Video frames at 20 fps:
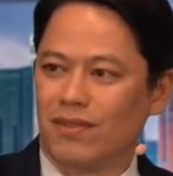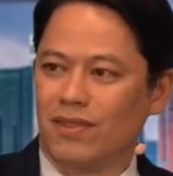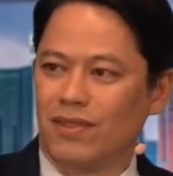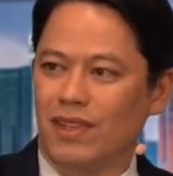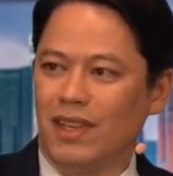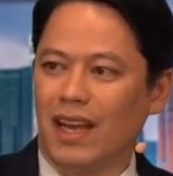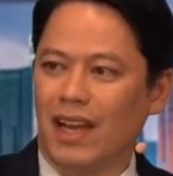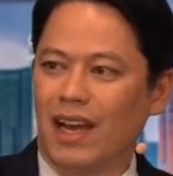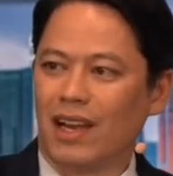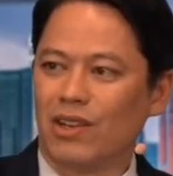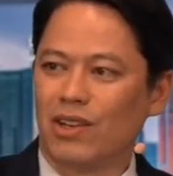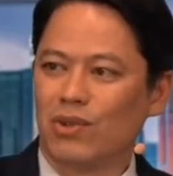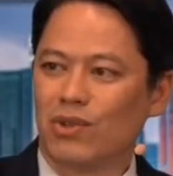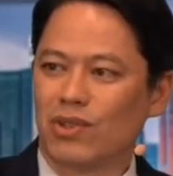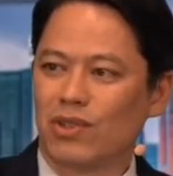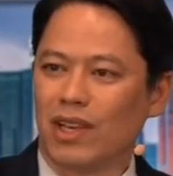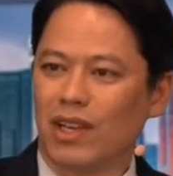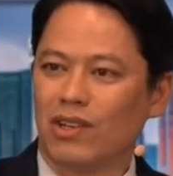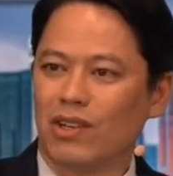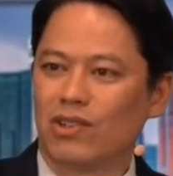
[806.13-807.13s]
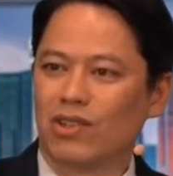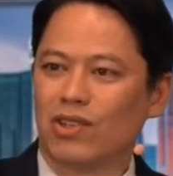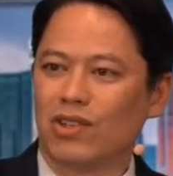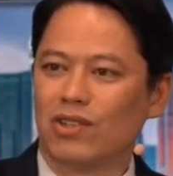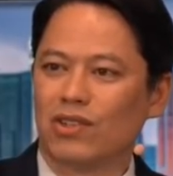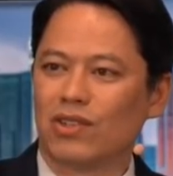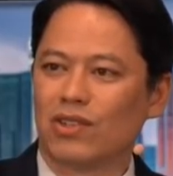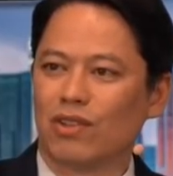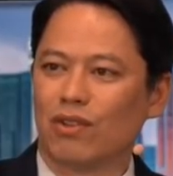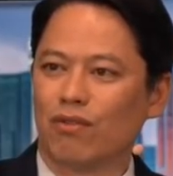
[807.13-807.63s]
The
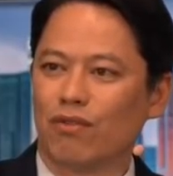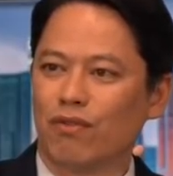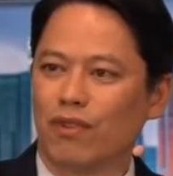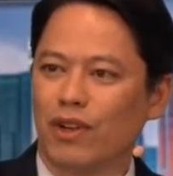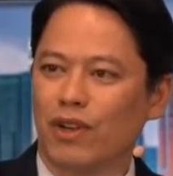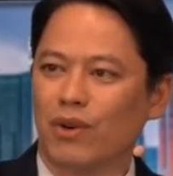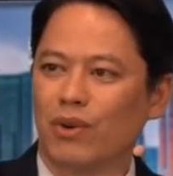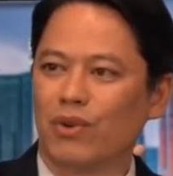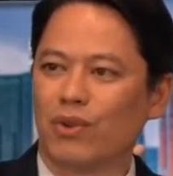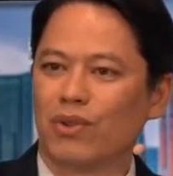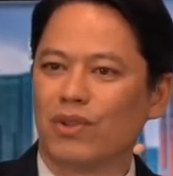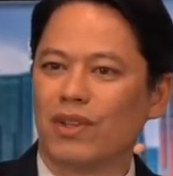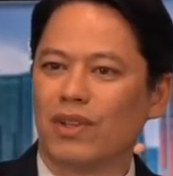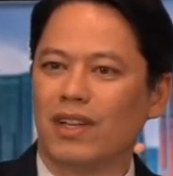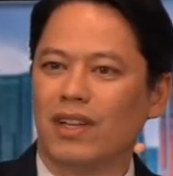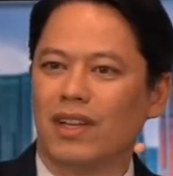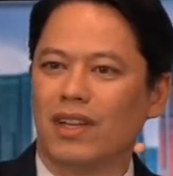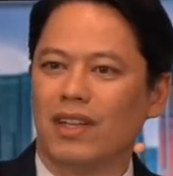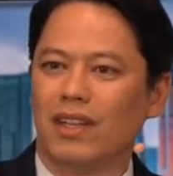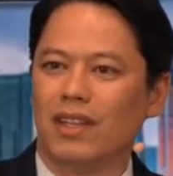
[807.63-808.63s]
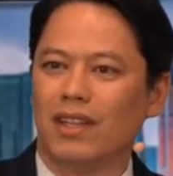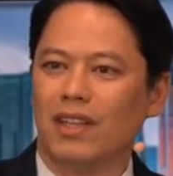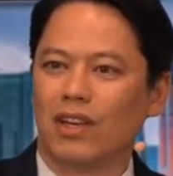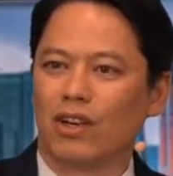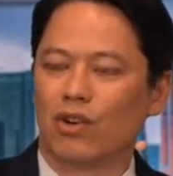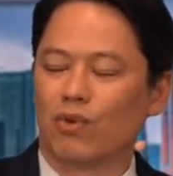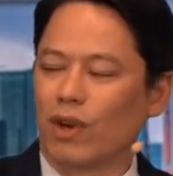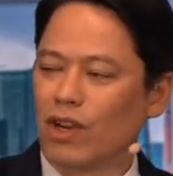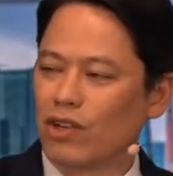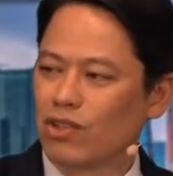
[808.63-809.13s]
accusations, the filth, the
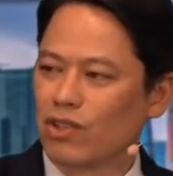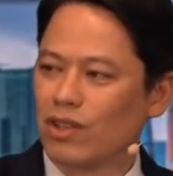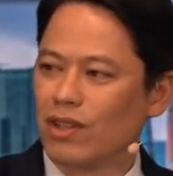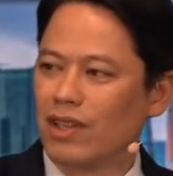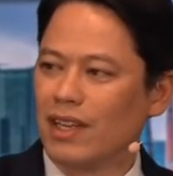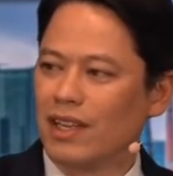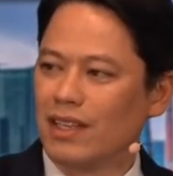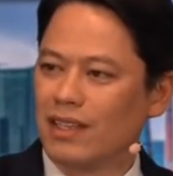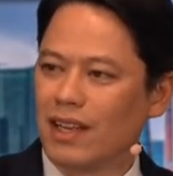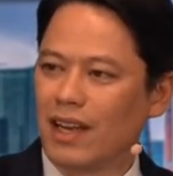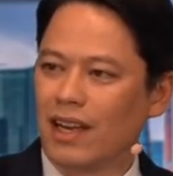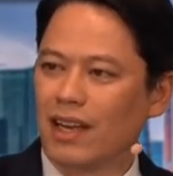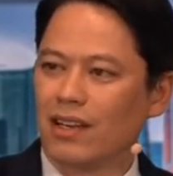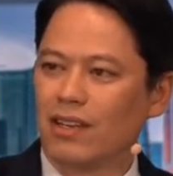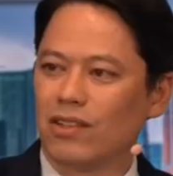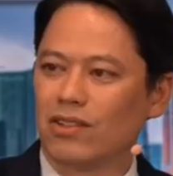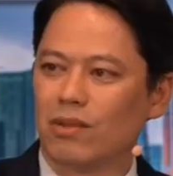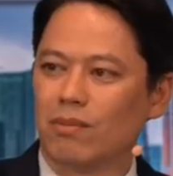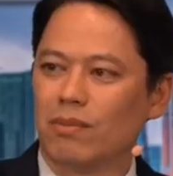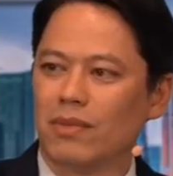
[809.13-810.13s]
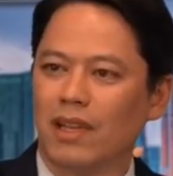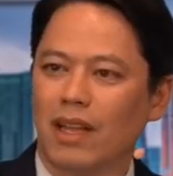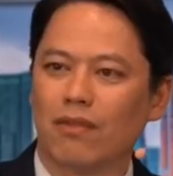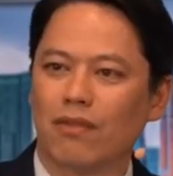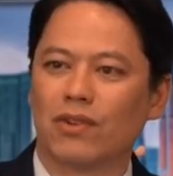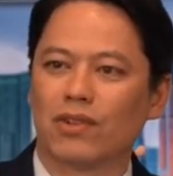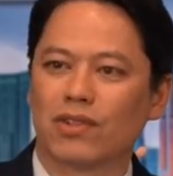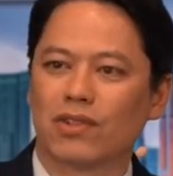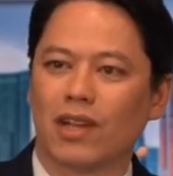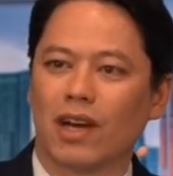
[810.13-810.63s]
aggression, the antagonism
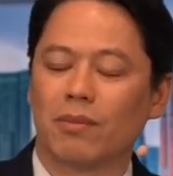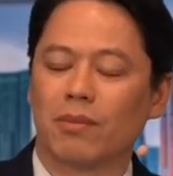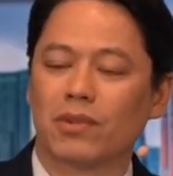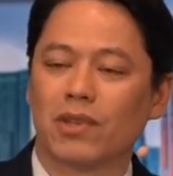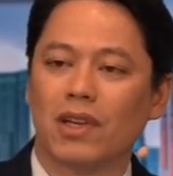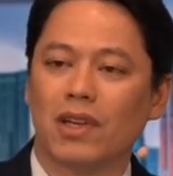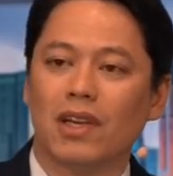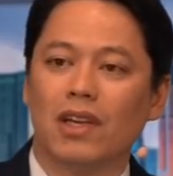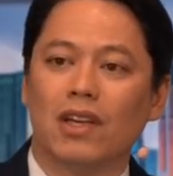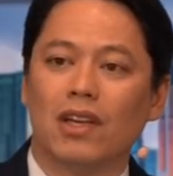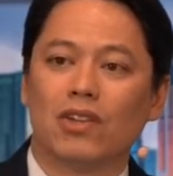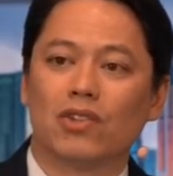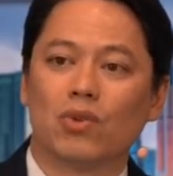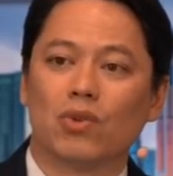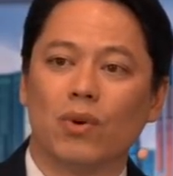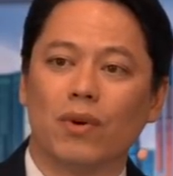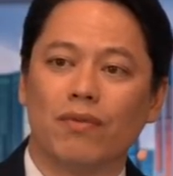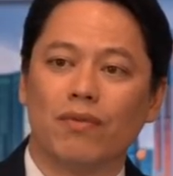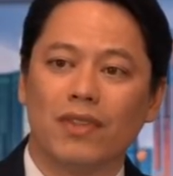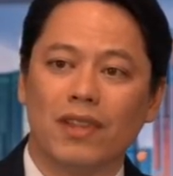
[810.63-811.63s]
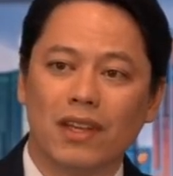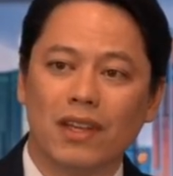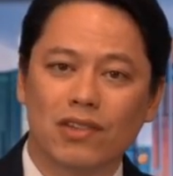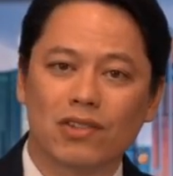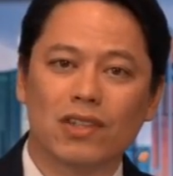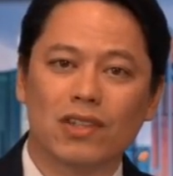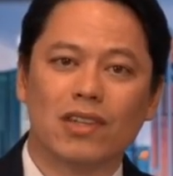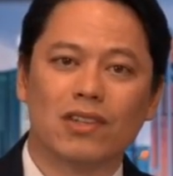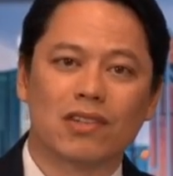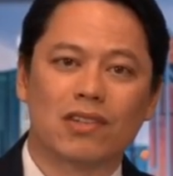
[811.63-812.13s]
never stops. So if
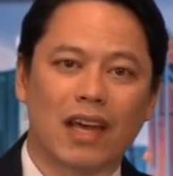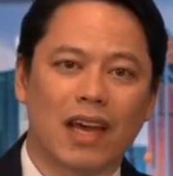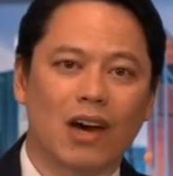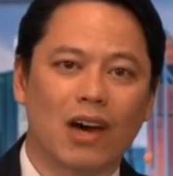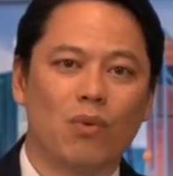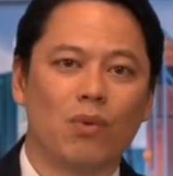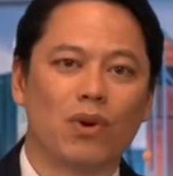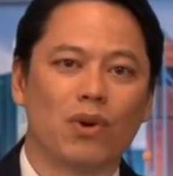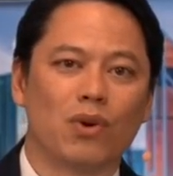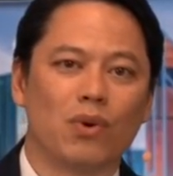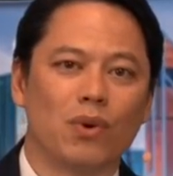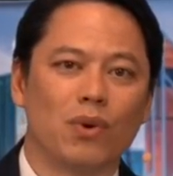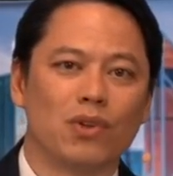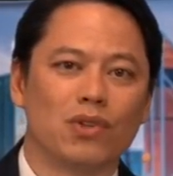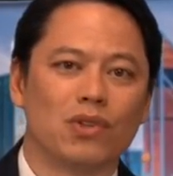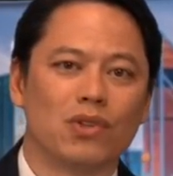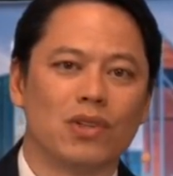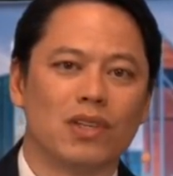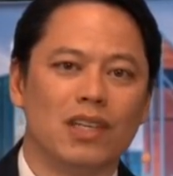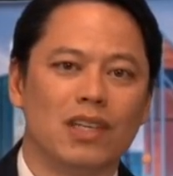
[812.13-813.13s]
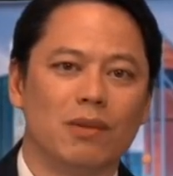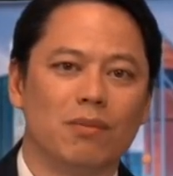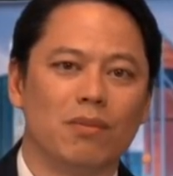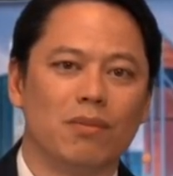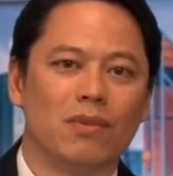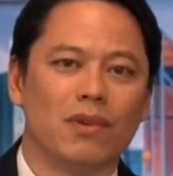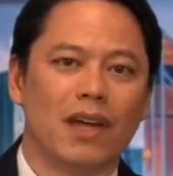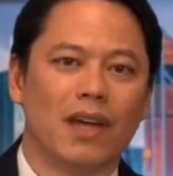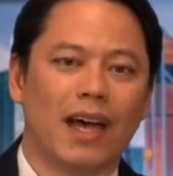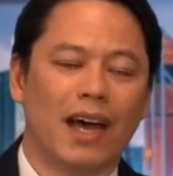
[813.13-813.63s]
this is how we're going to keep
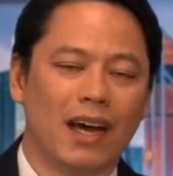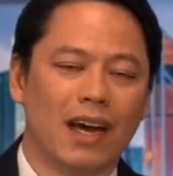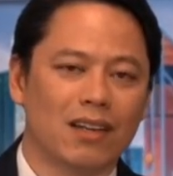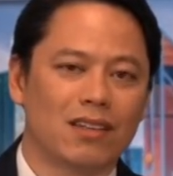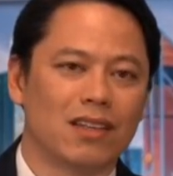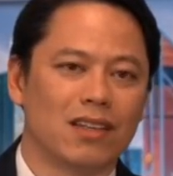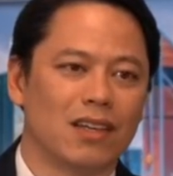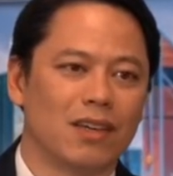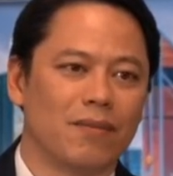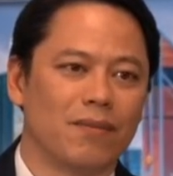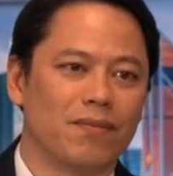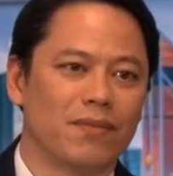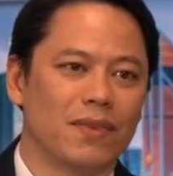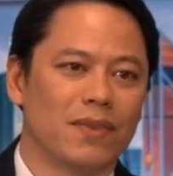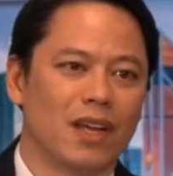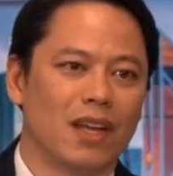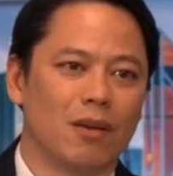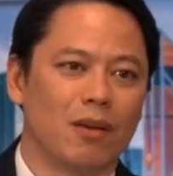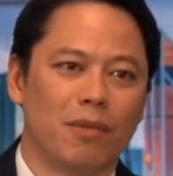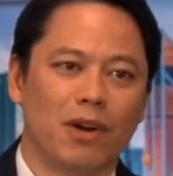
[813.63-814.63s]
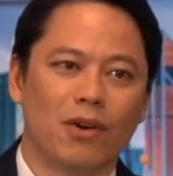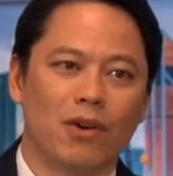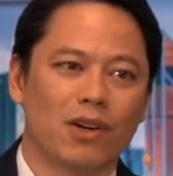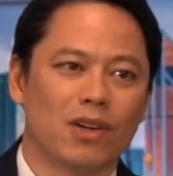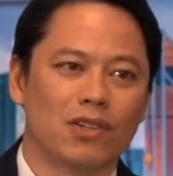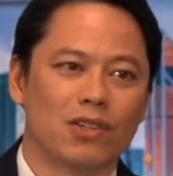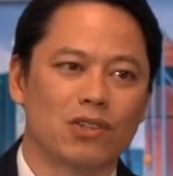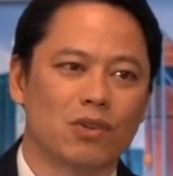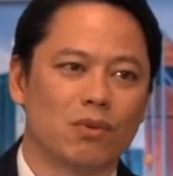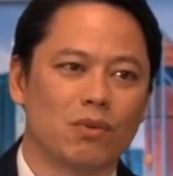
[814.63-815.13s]
acting, and
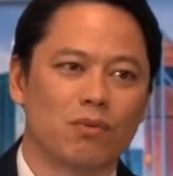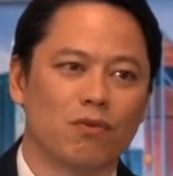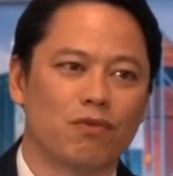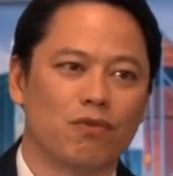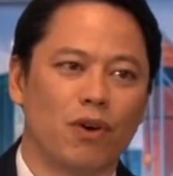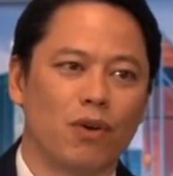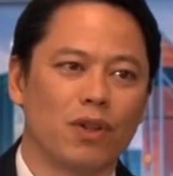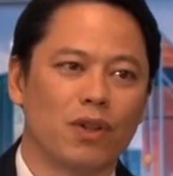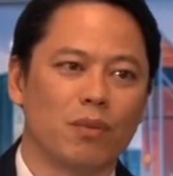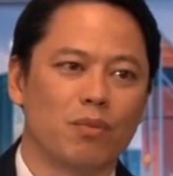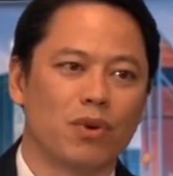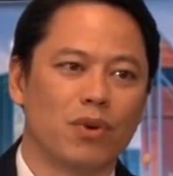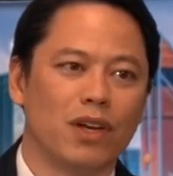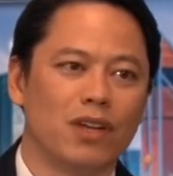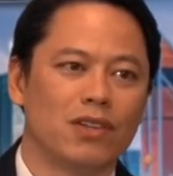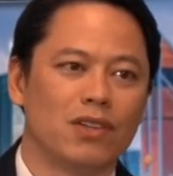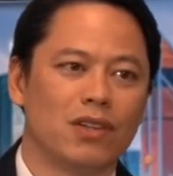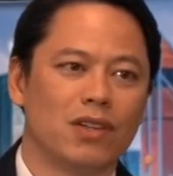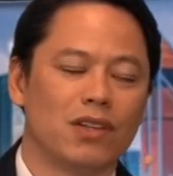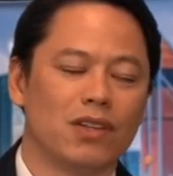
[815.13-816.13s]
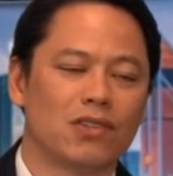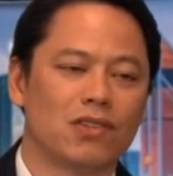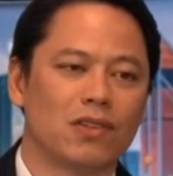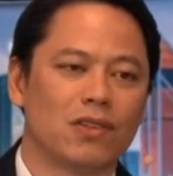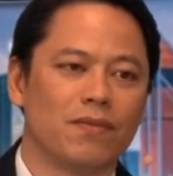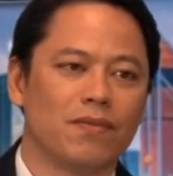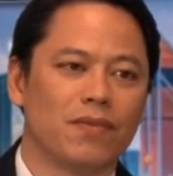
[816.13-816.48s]
Americans are falling prey to this,